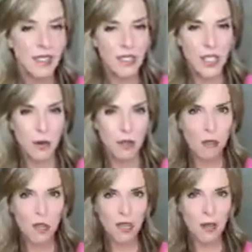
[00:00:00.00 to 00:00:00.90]
share with
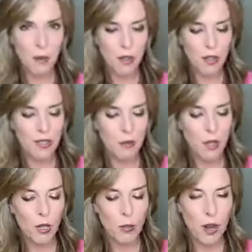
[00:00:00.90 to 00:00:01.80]
me what are some of
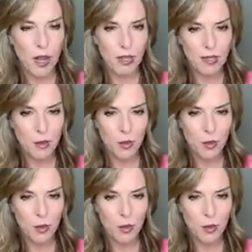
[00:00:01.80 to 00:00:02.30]
your rocks and